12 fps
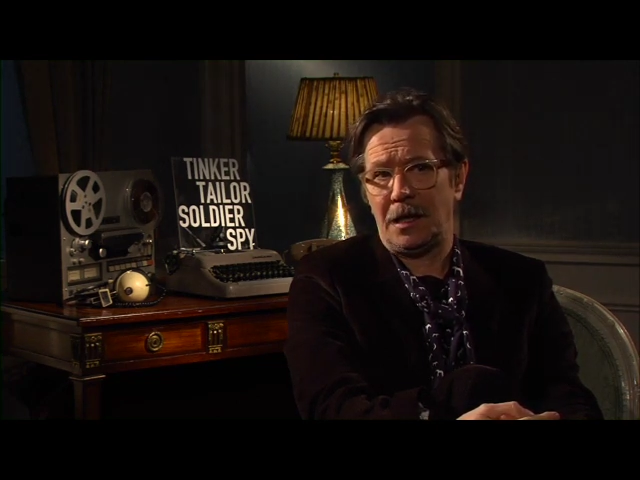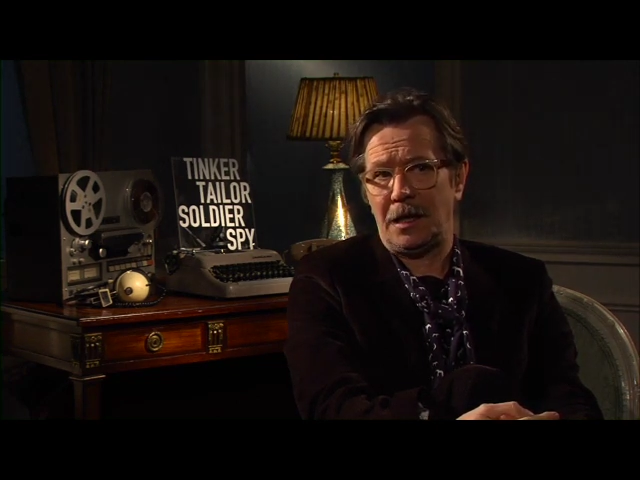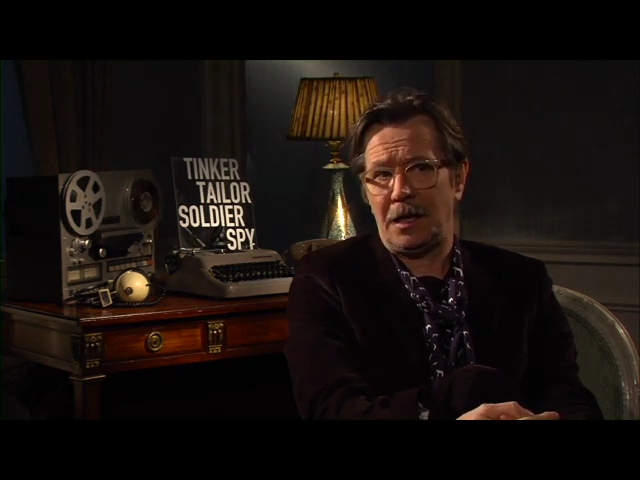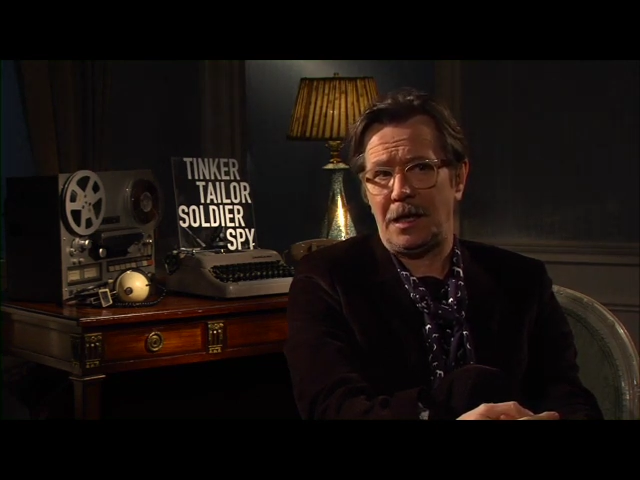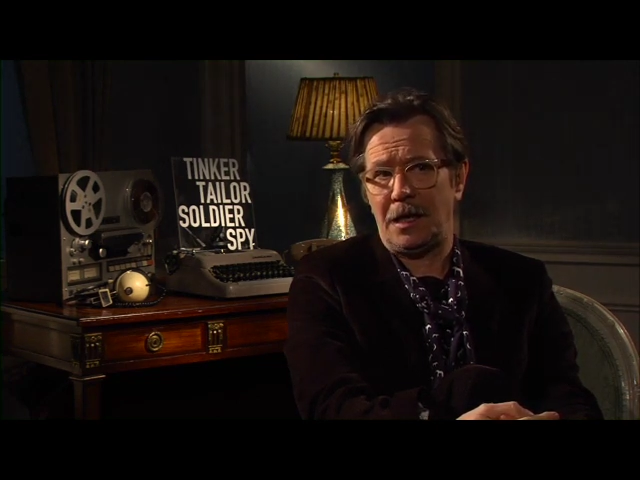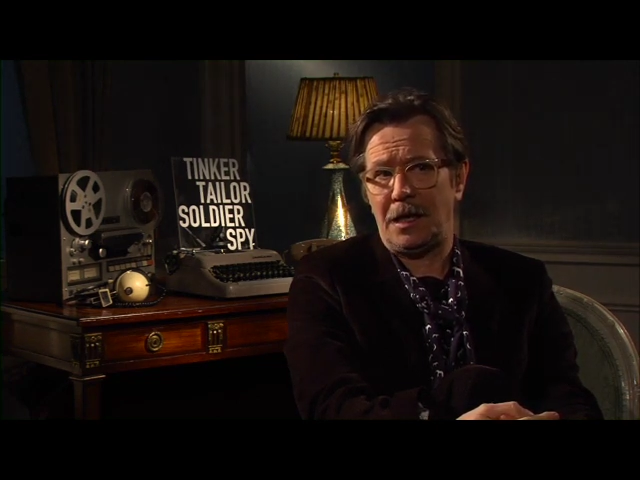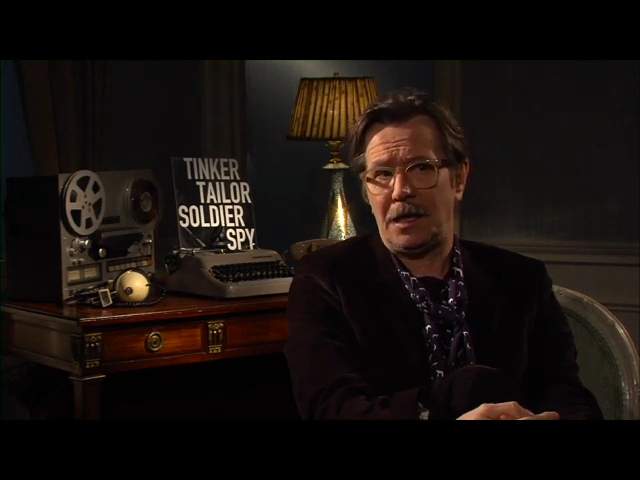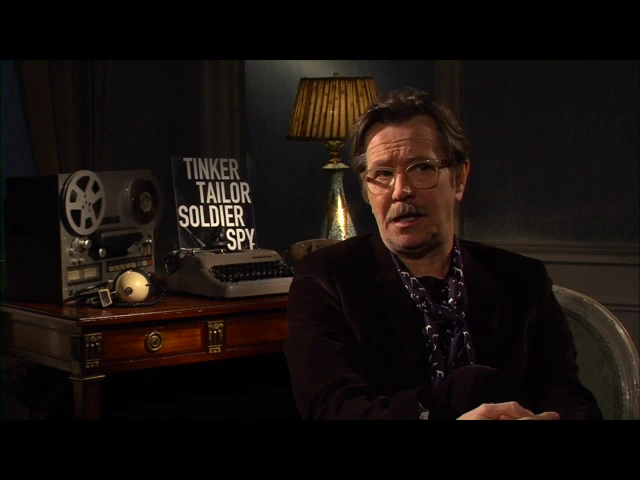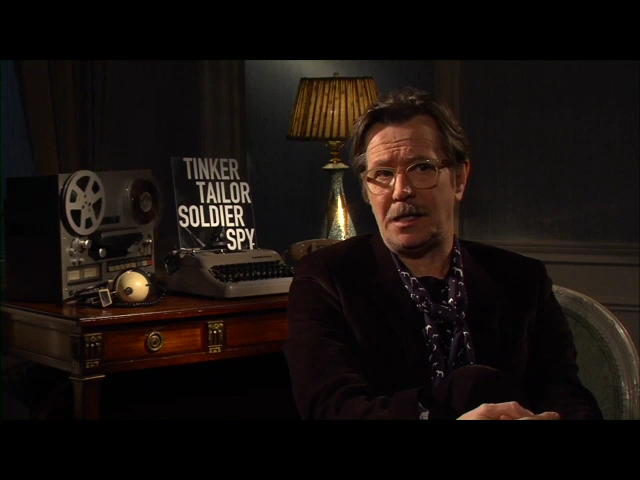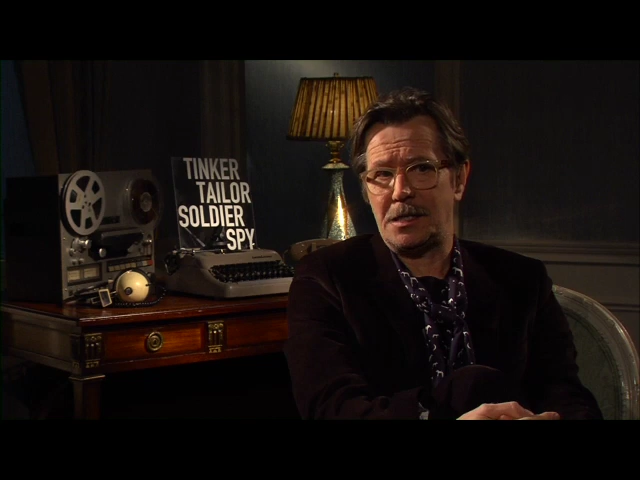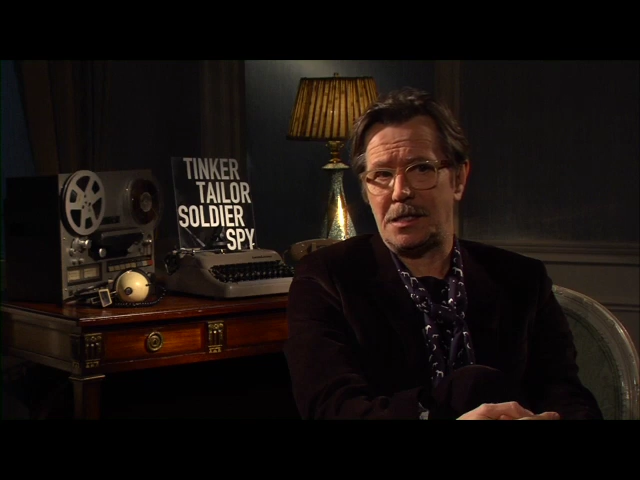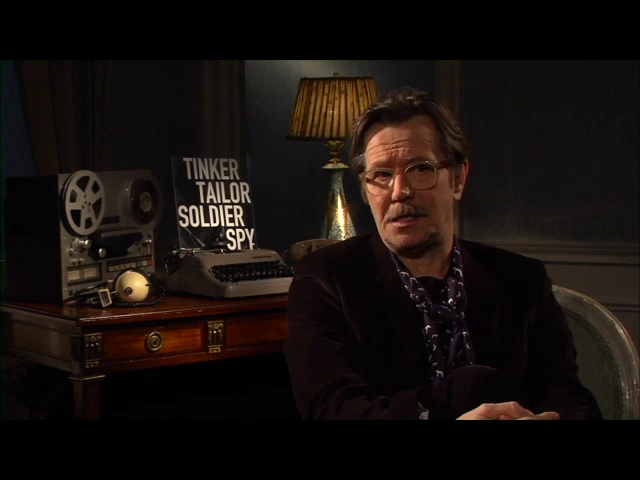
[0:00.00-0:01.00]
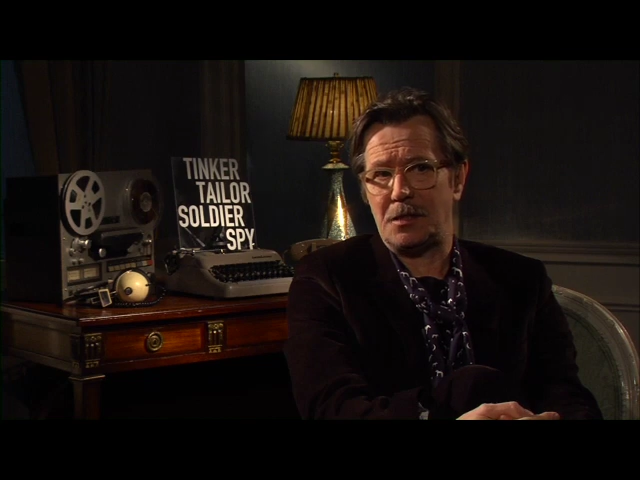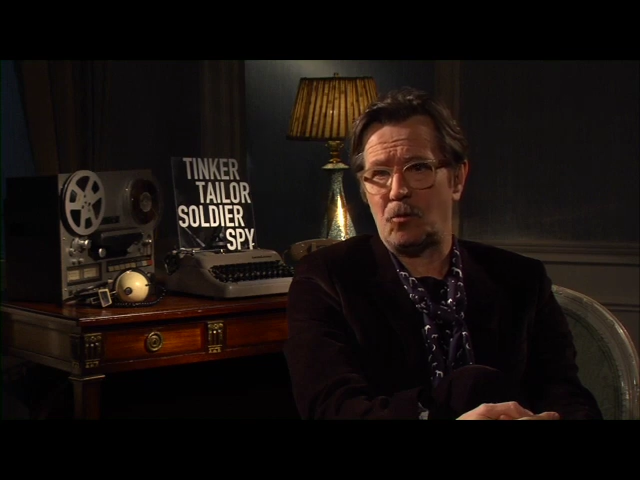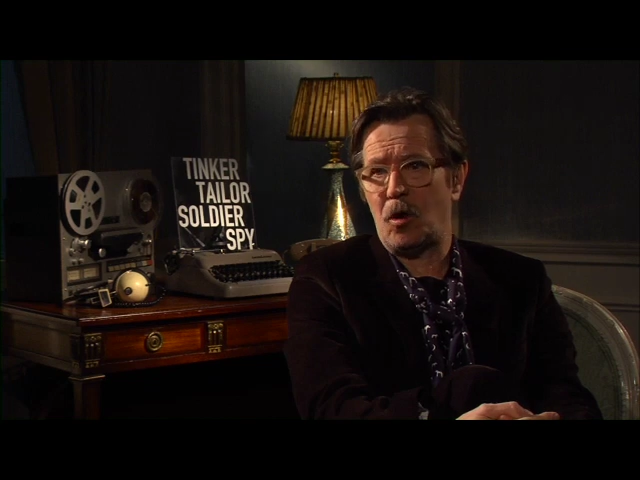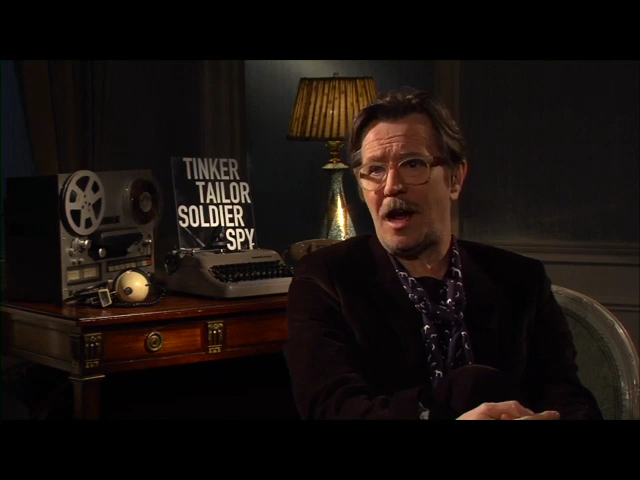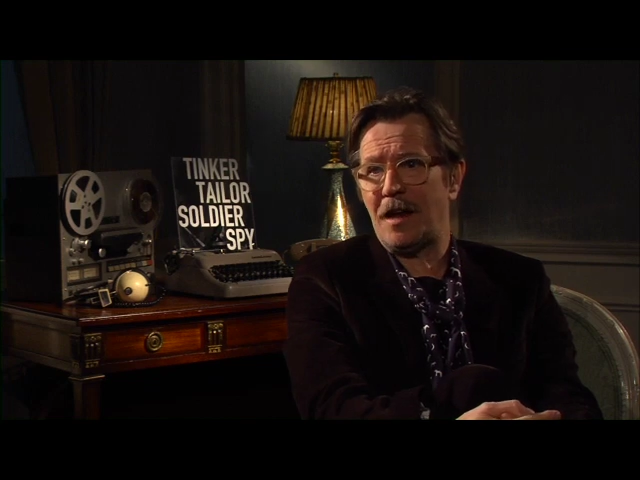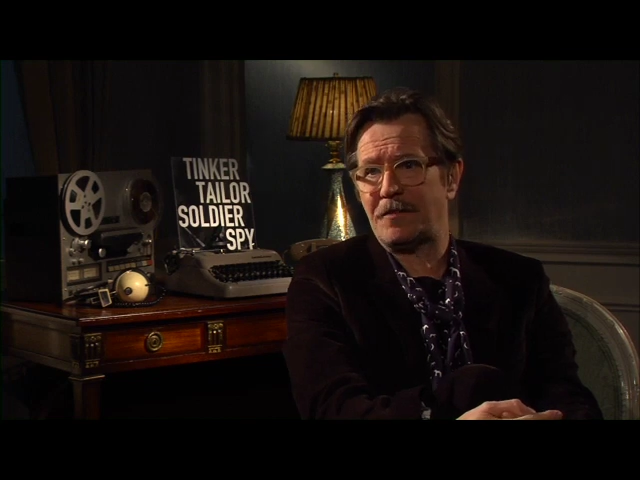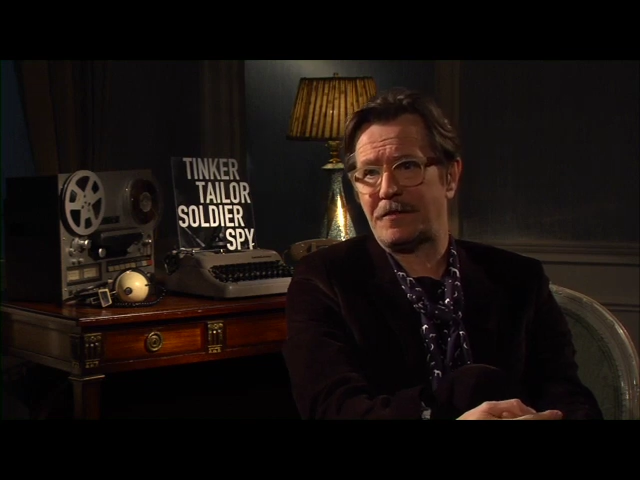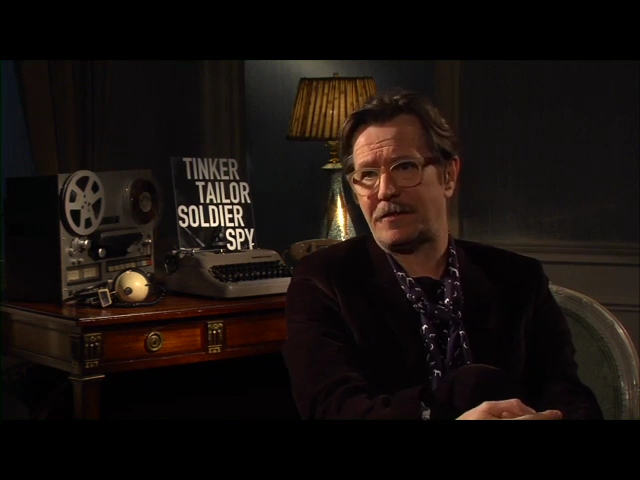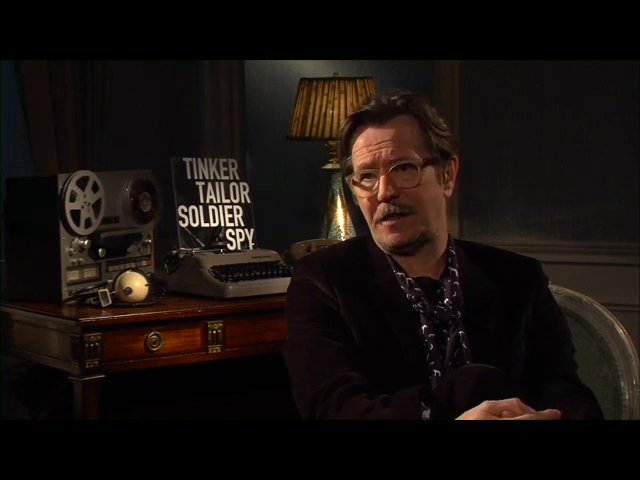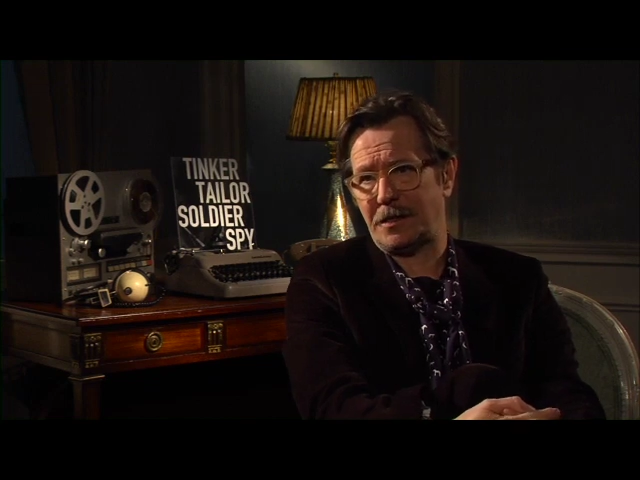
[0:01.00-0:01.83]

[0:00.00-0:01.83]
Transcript: His wife